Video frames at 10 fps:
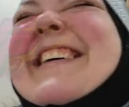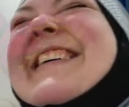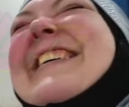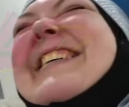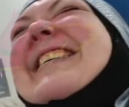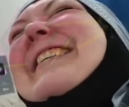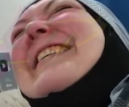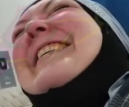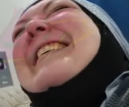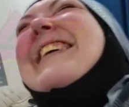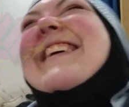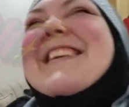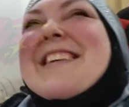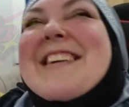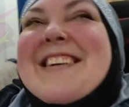
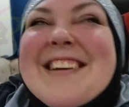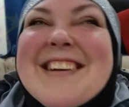No one is speaking in this clip.